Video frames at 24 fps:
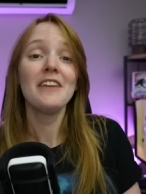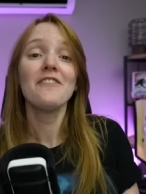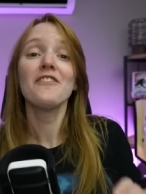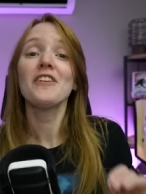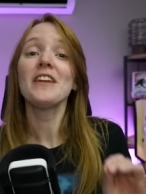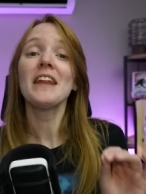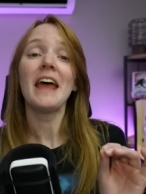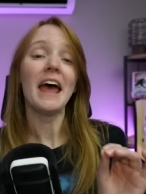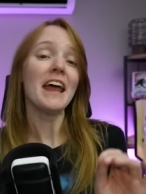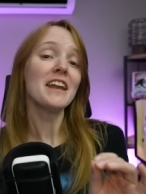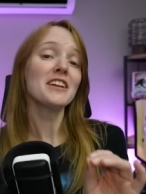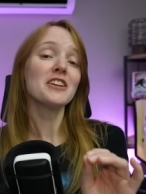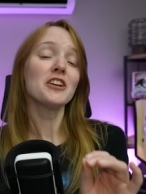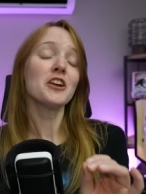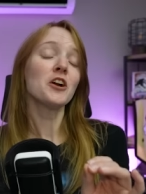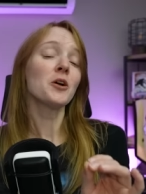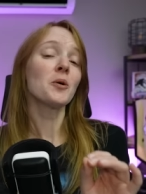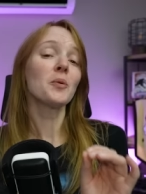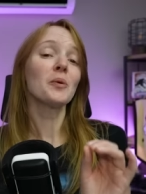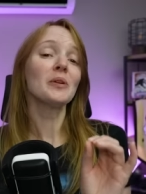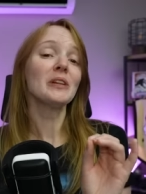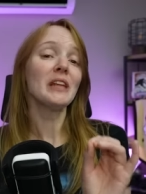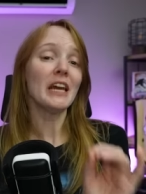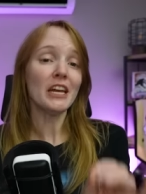Even ended
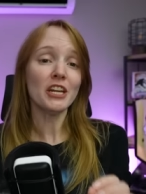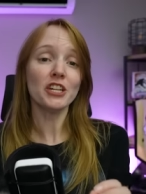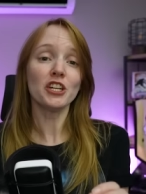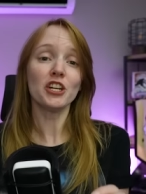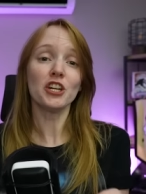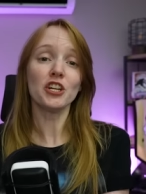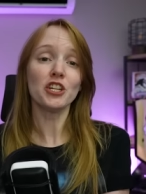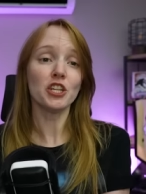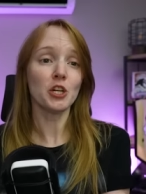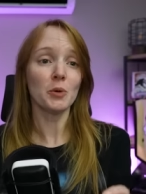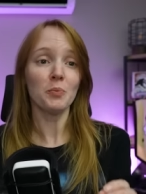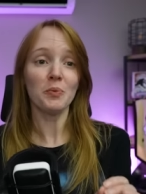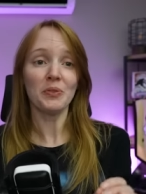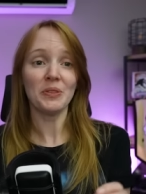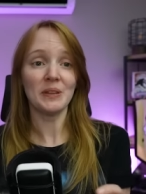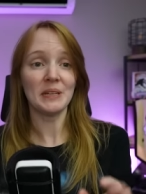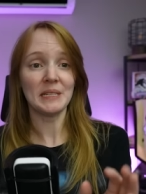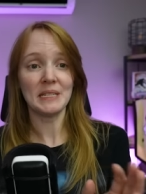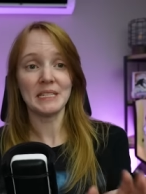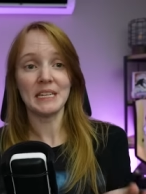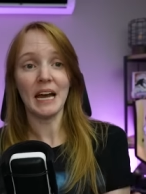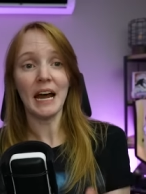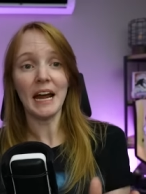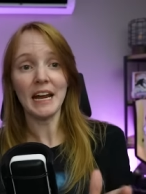her relationship with
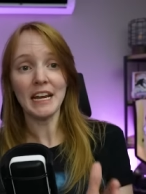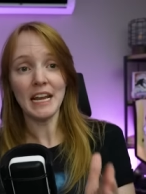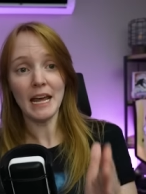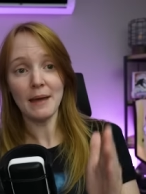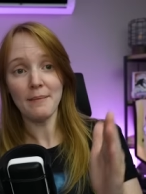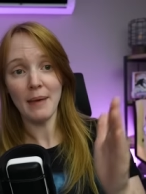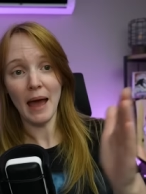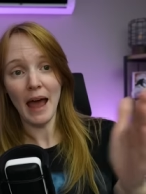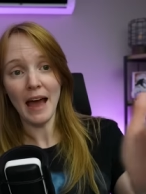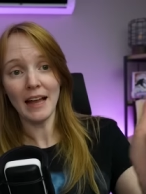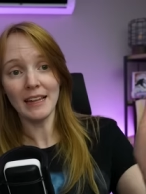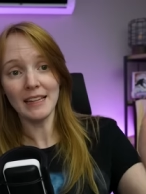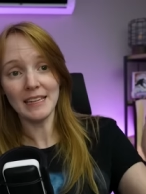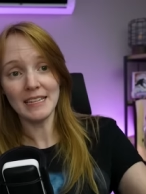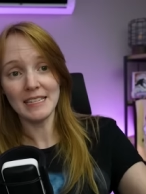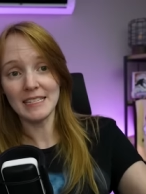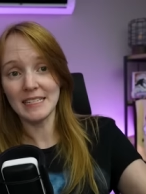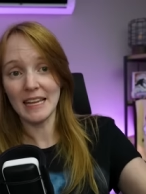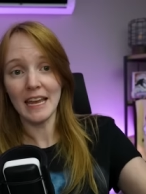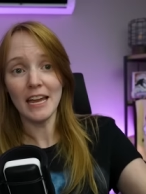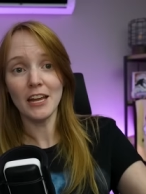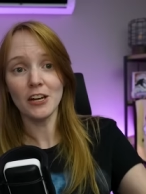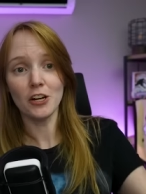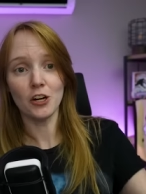this guy named
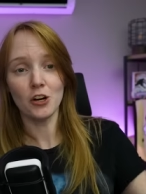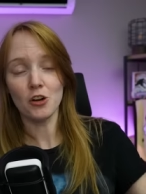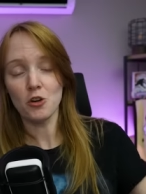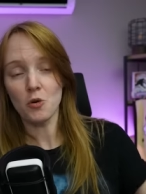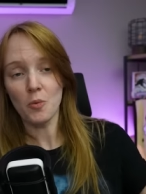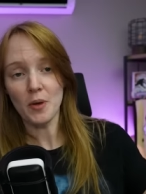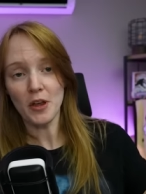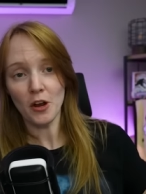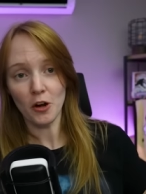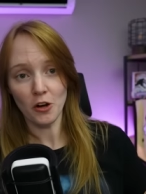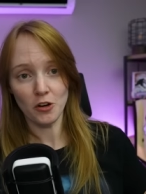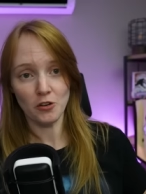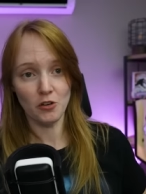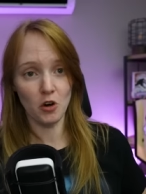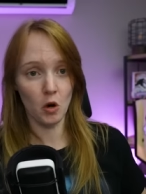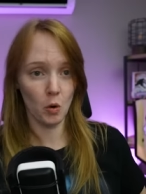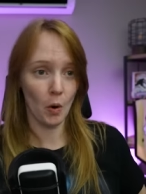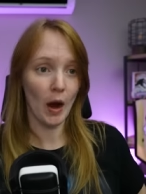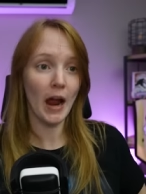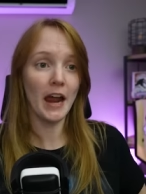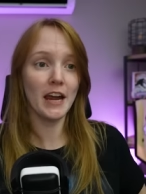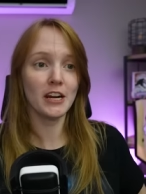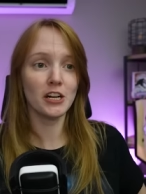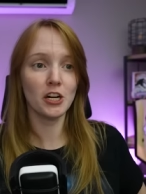Alexander, who we heard
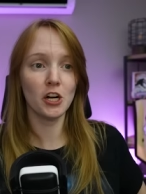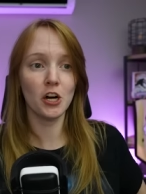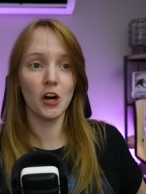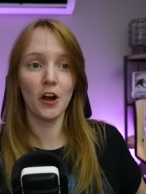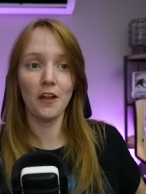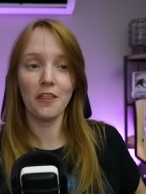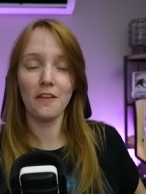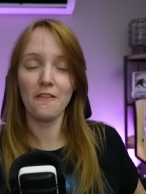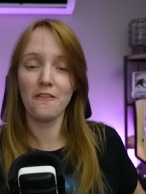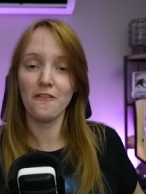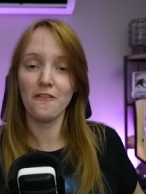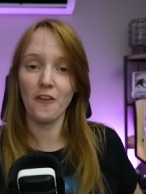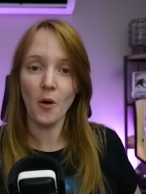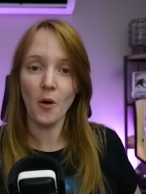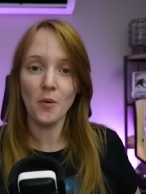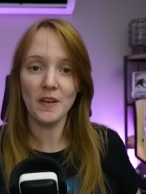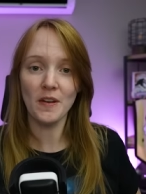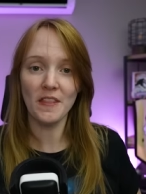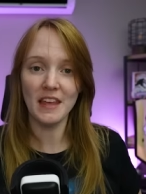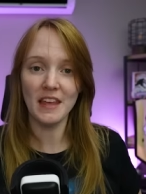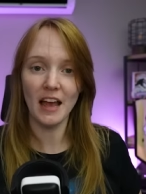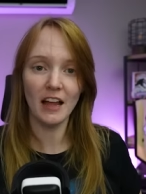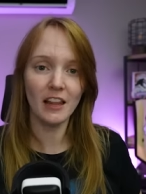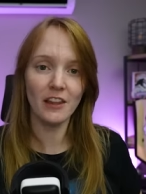crying to her on the phone
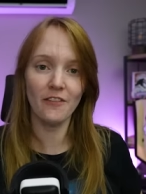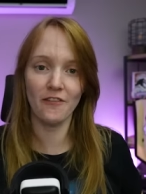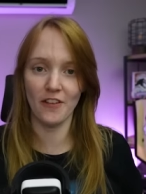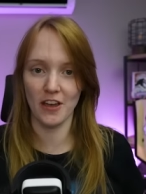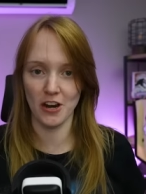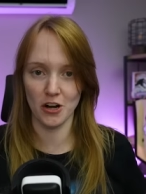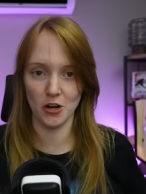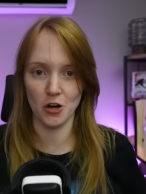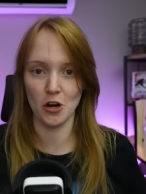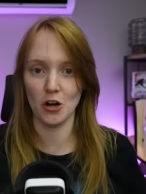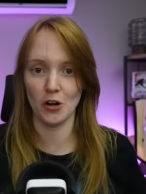in the elevator